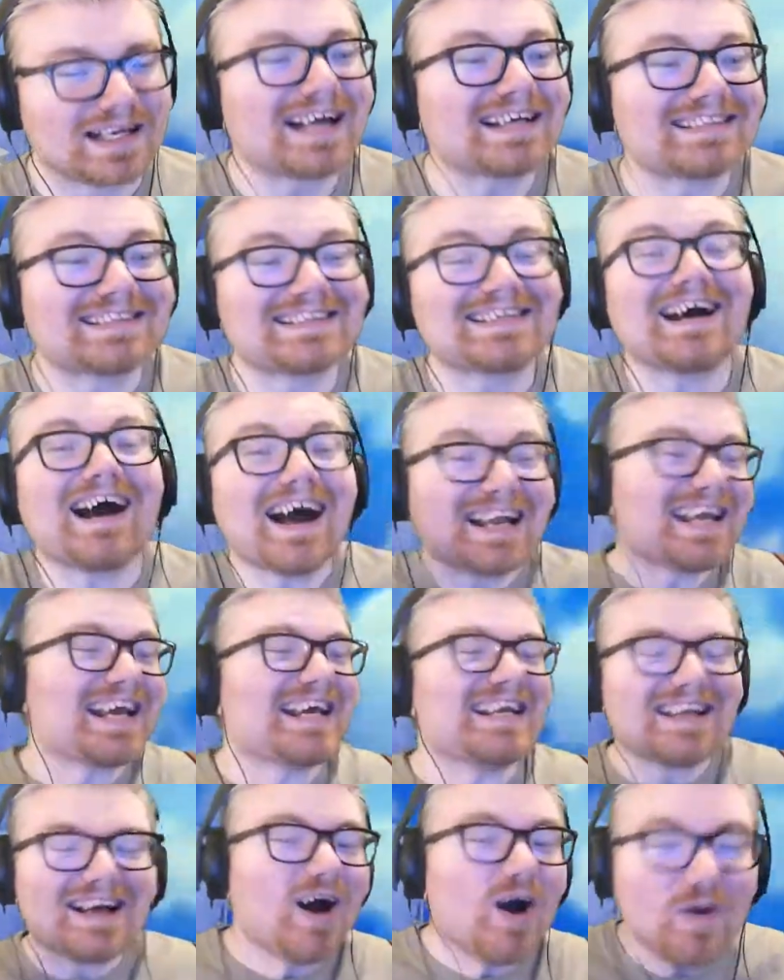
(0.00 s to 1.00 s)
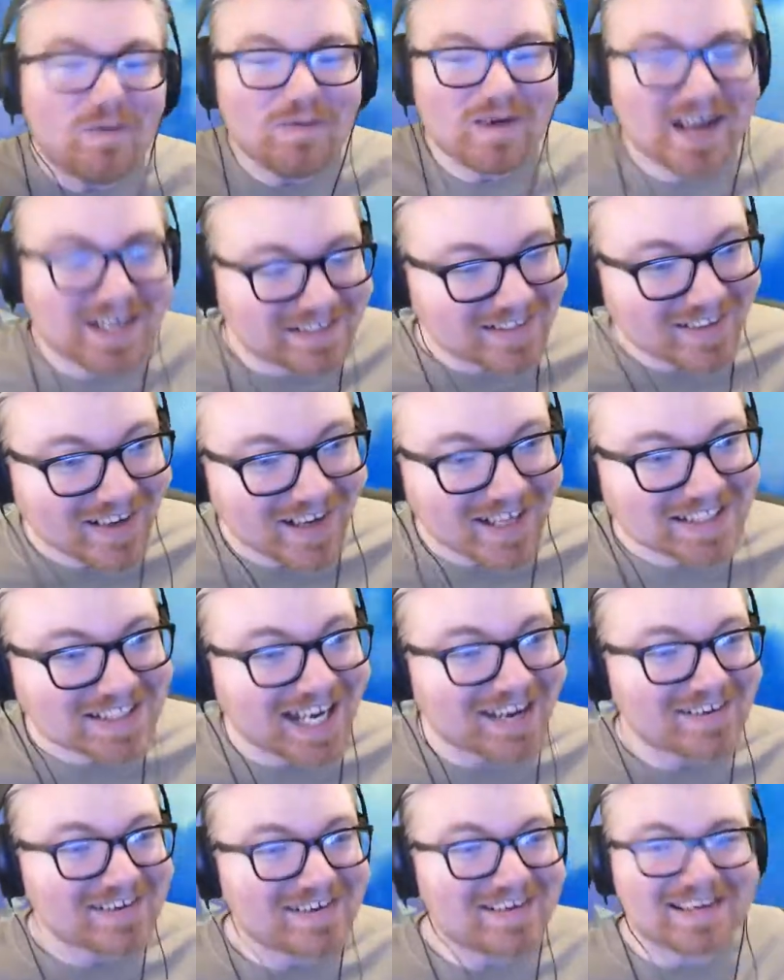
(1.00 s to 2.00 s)
I got it! Oh my gosh,
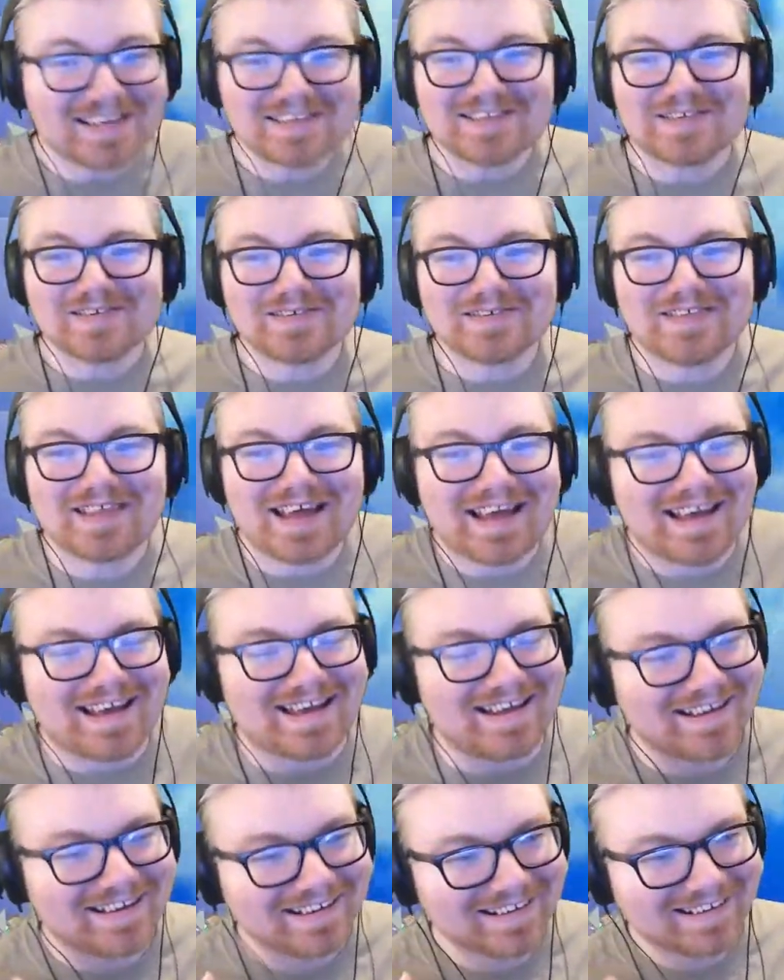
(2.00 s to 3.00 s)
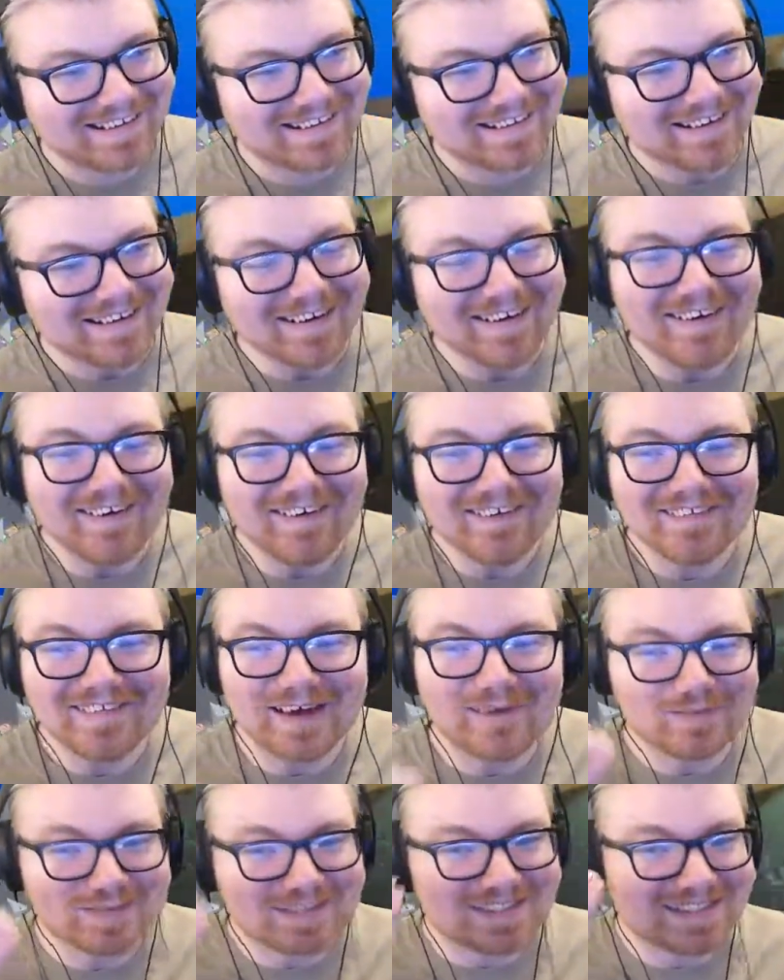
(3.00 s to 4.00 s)
how did I do that? Oh,
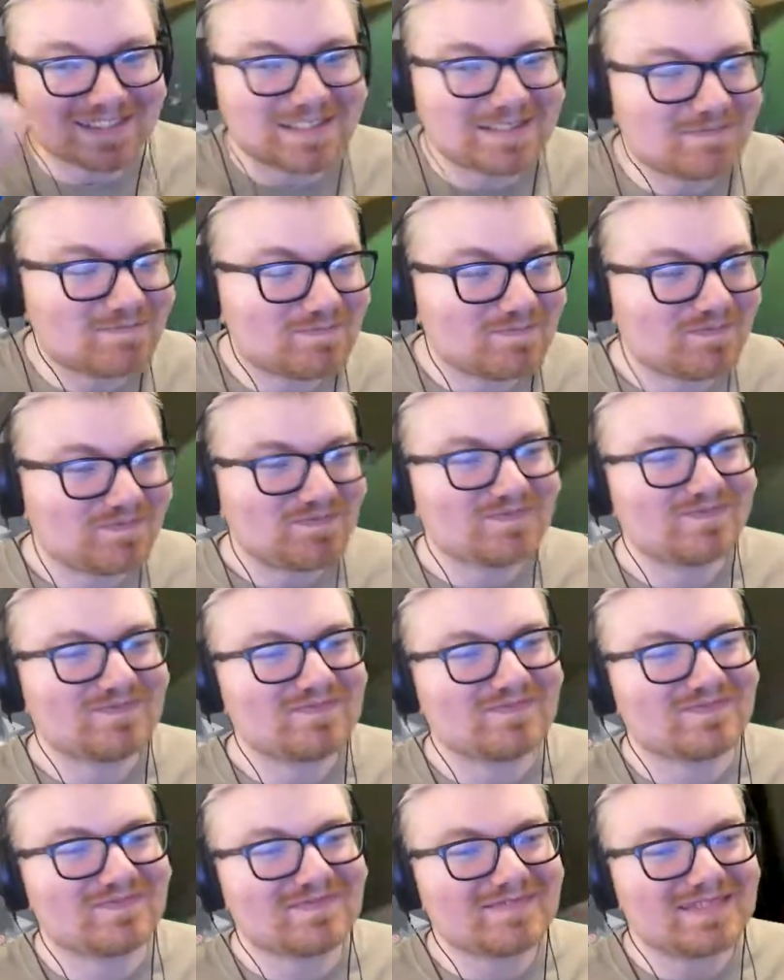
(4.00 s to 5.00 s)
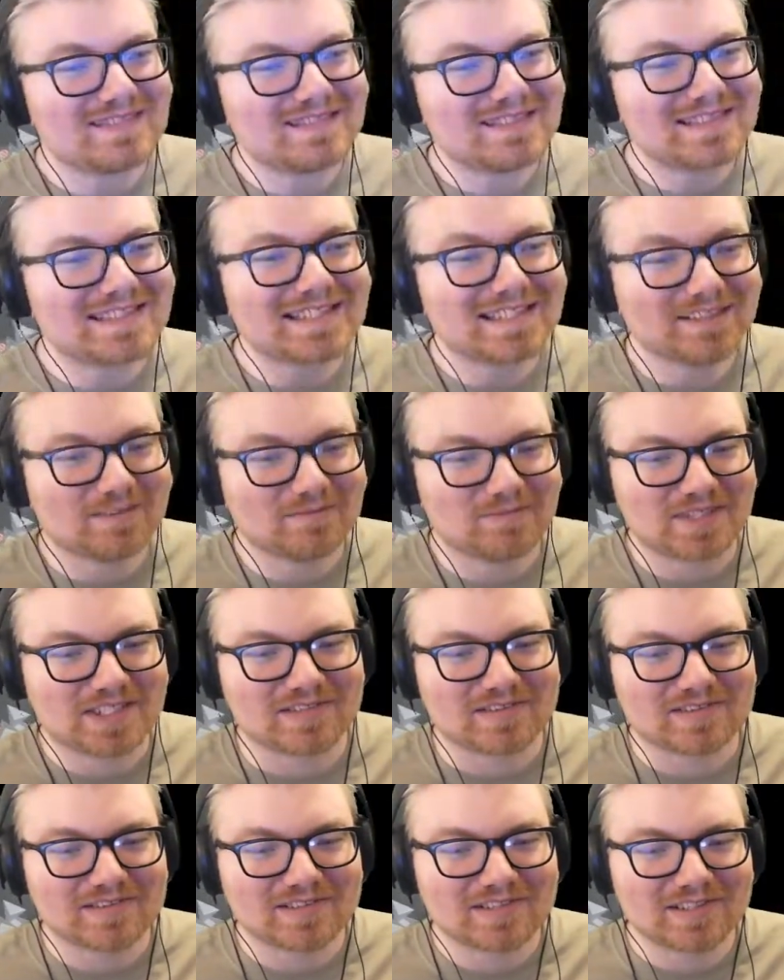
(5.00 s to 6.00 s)
that was like
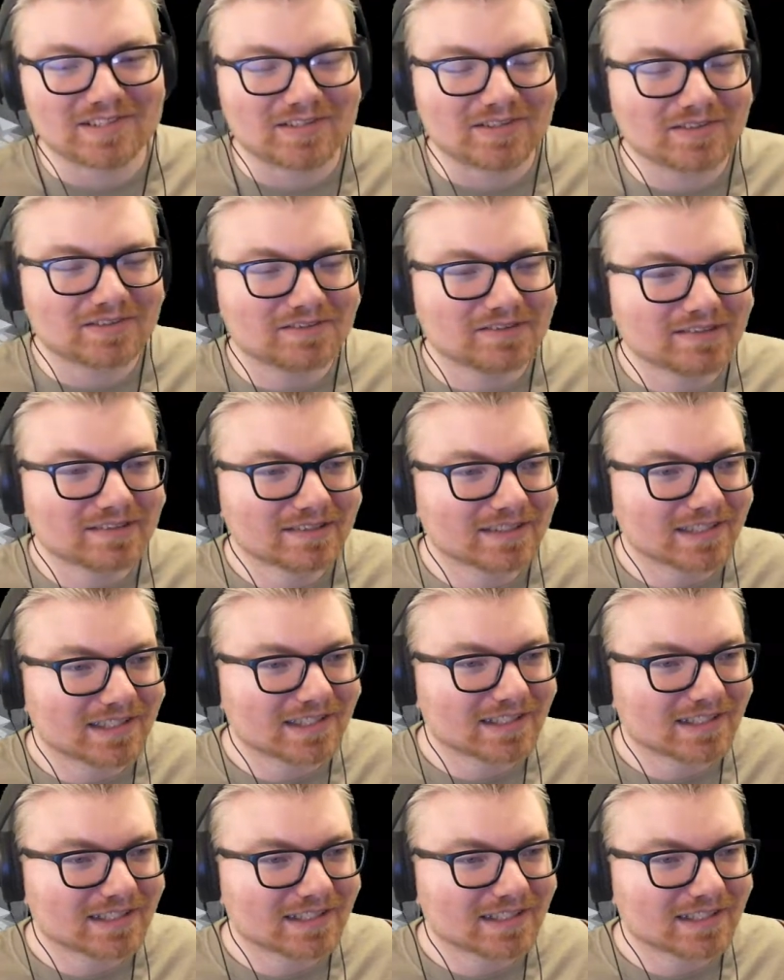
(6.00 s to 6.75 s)
centimeters, dude.